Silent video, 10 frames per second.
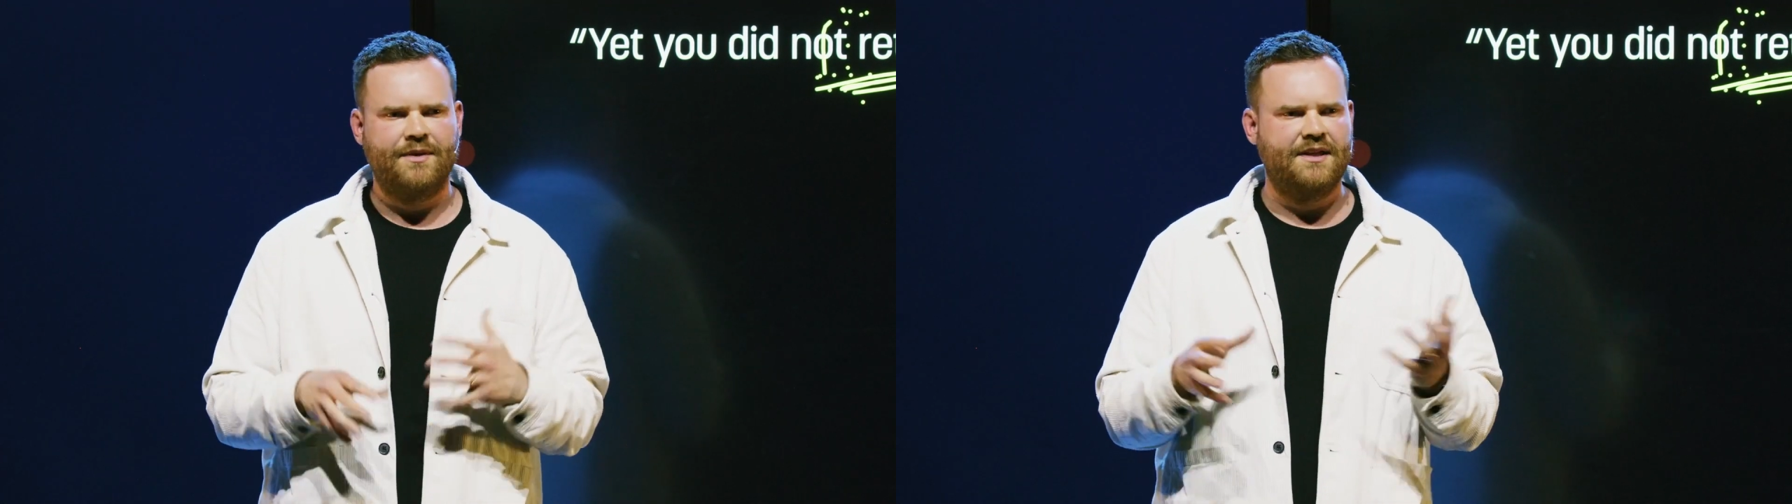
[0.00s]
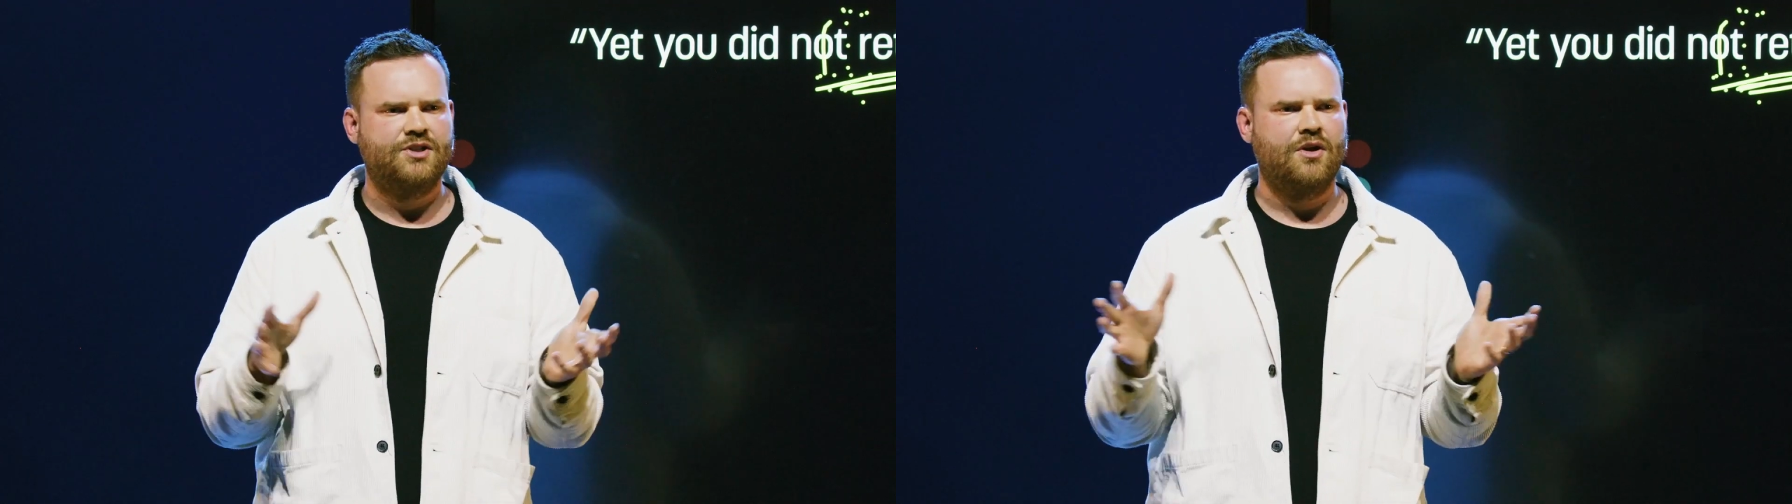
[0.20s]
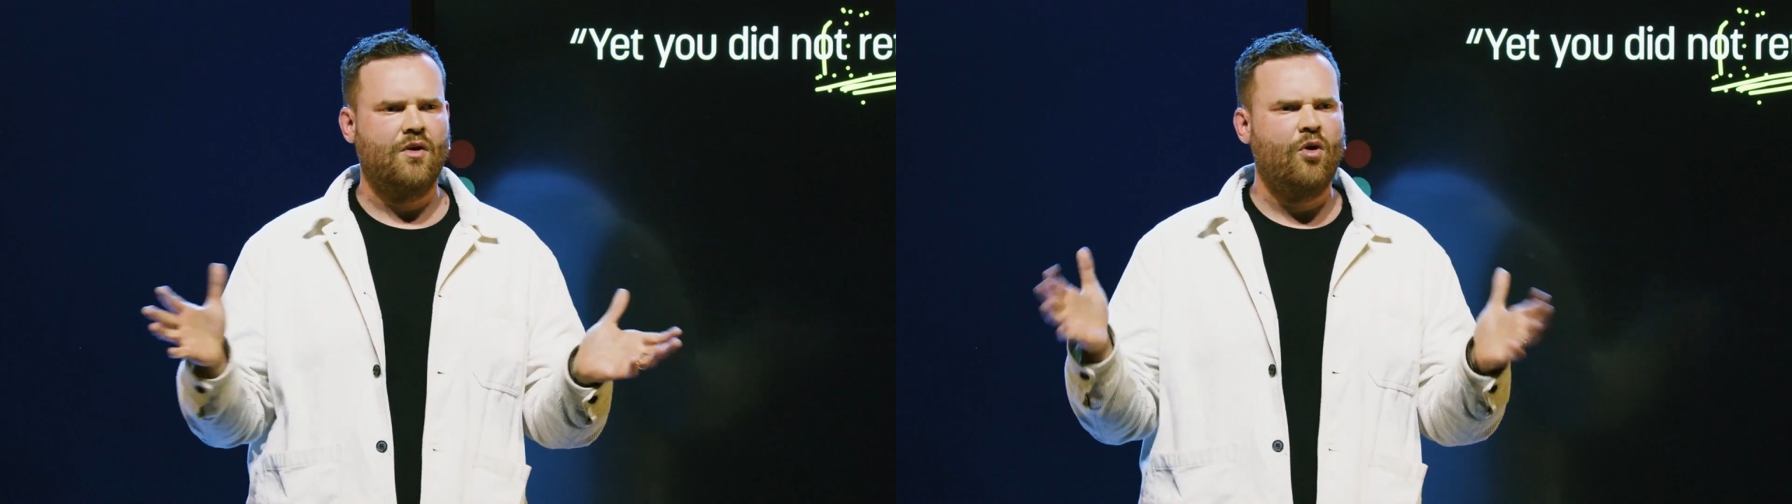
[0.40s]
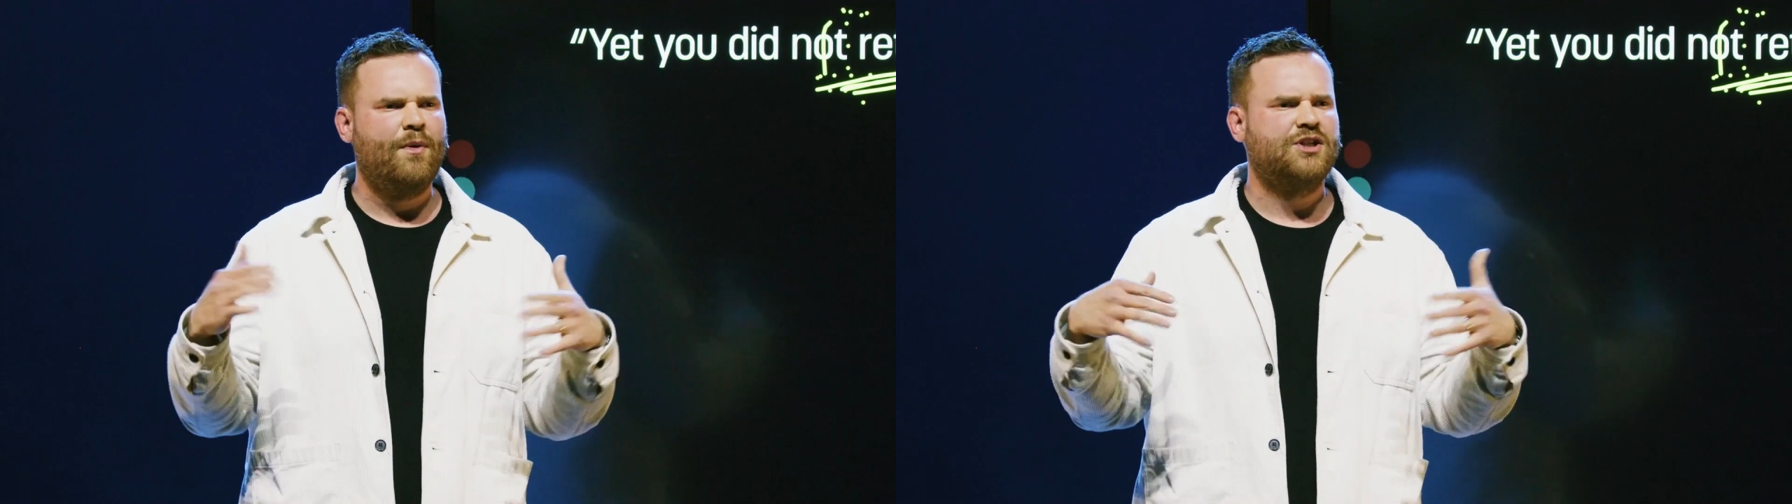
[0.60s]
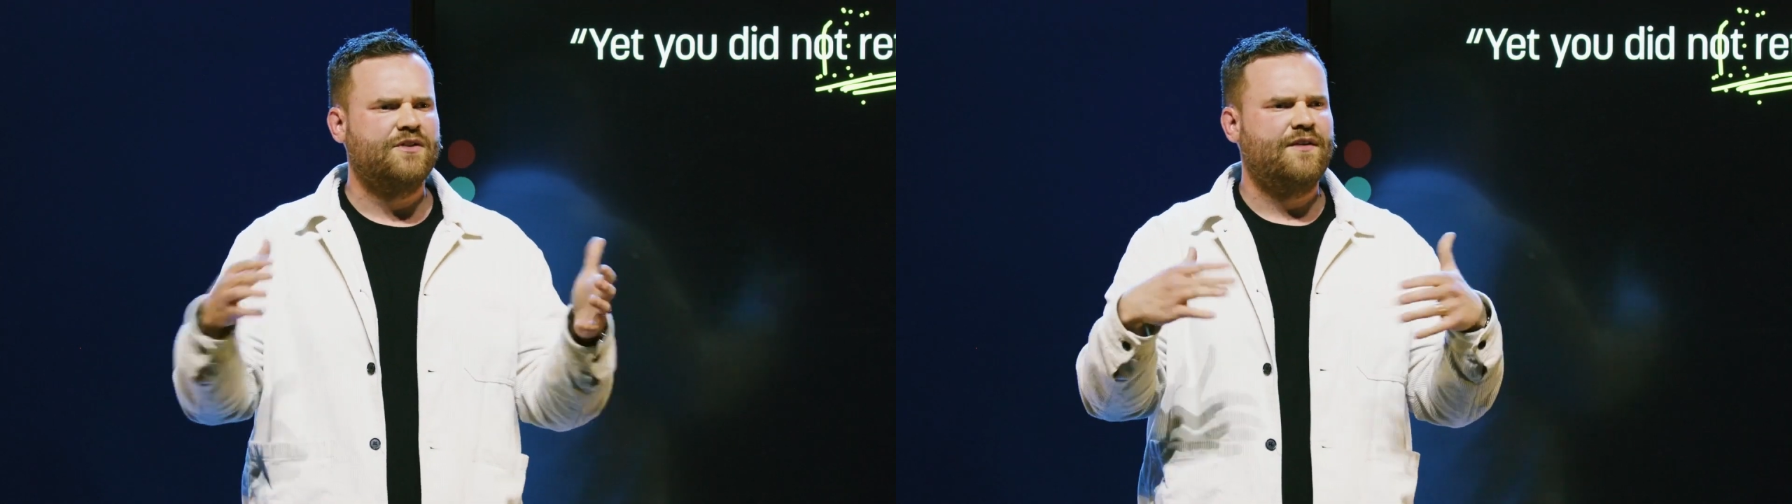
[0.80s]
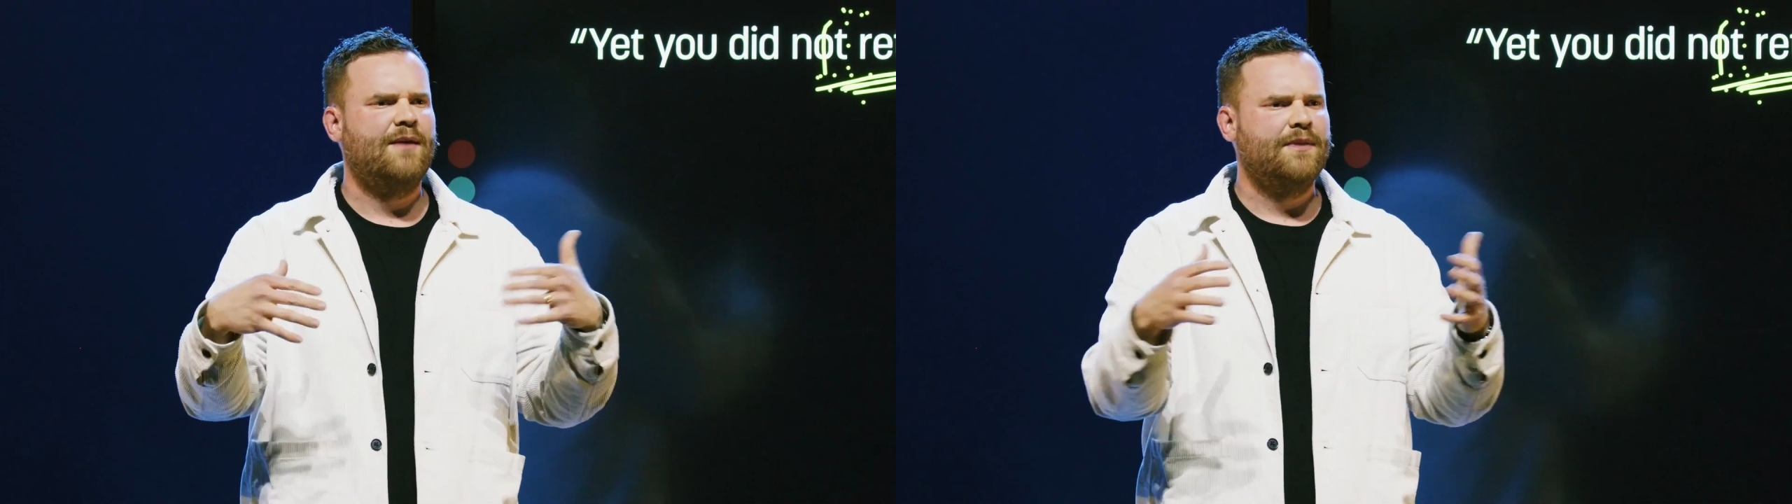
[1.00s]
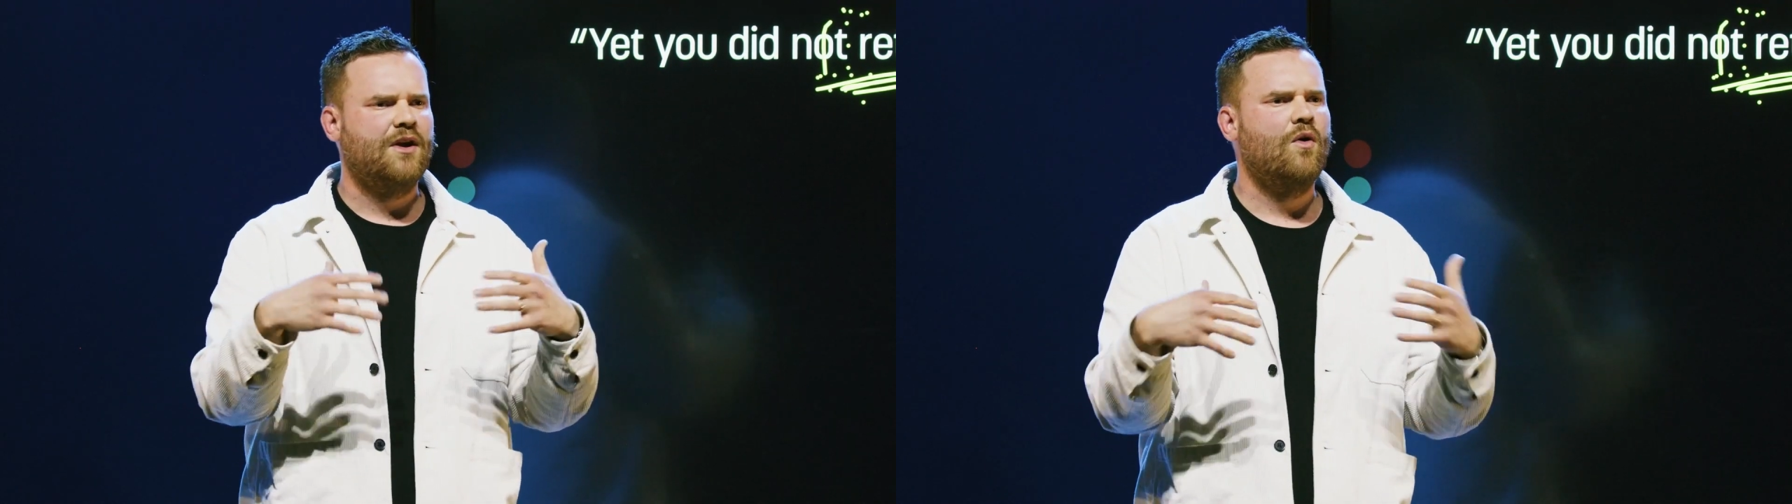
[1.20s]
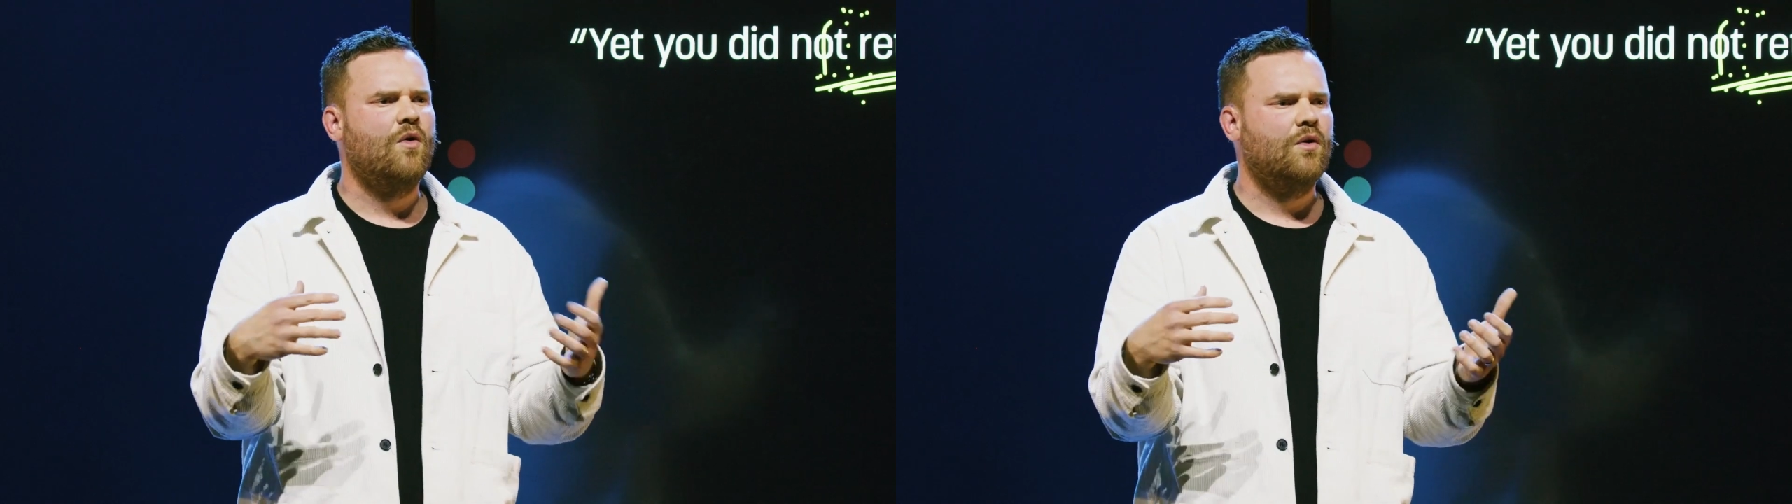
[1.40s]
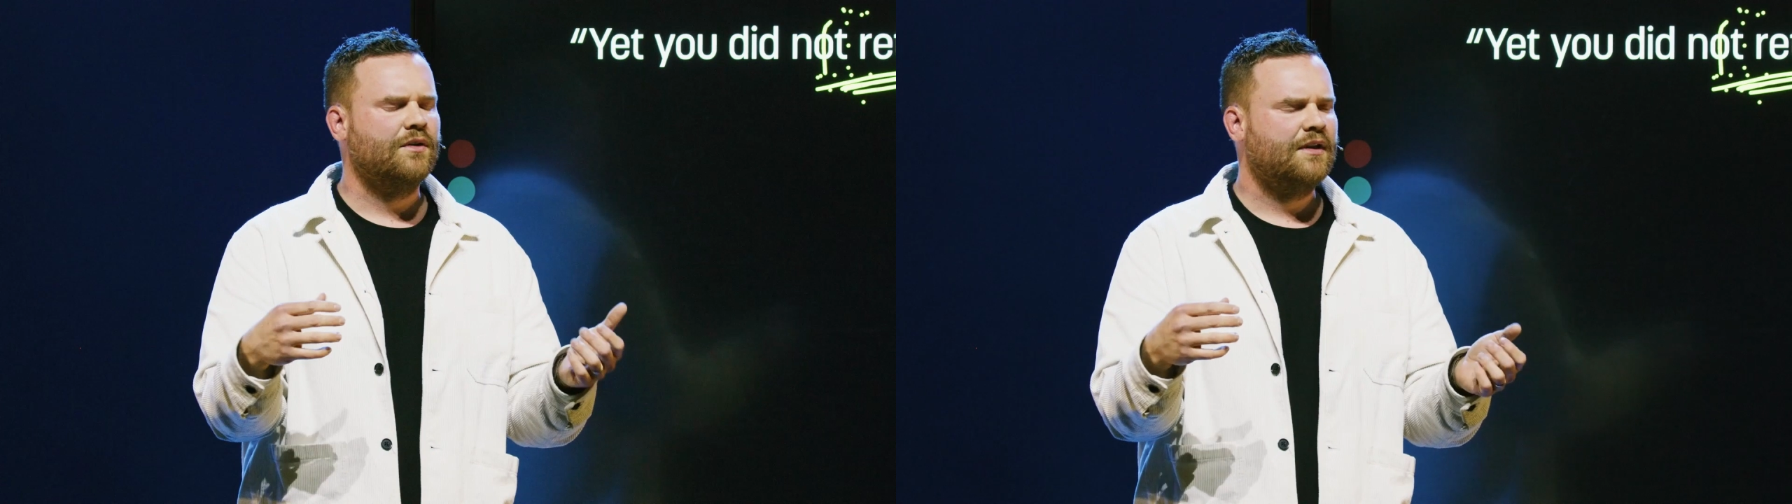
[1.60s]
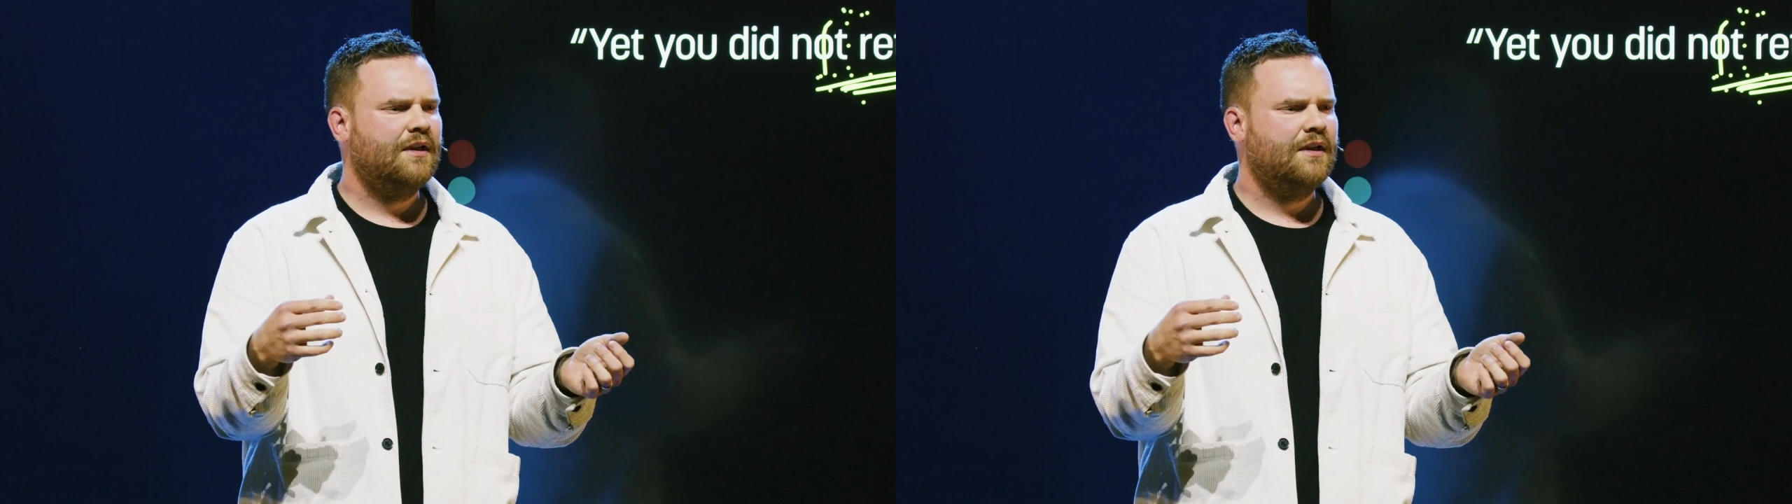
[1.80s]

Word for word: but then took a whole bunch of family gold